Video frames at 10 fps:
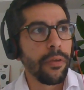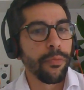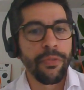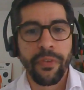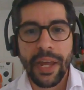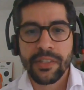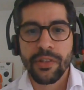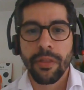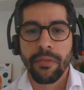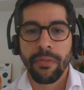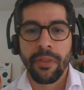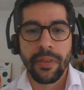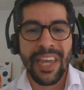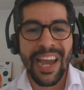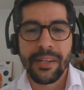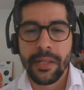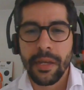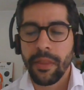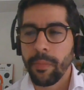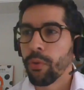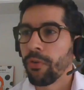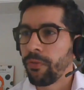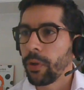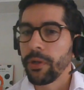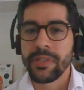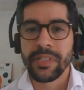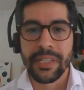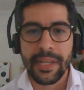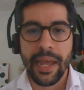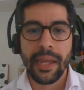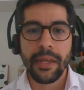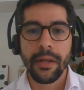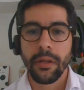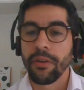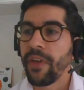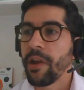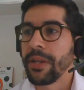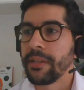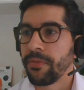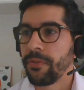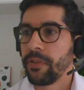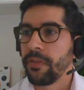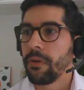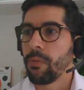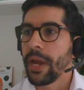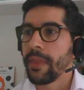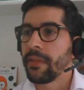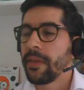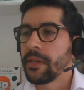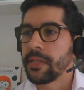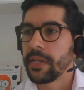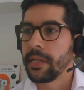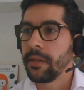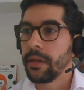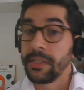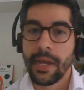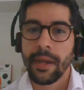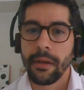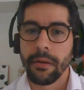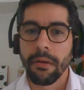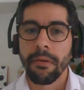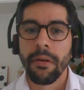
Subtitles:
reflects on the idea that portfolios today look very different to the way that they did a decade ago.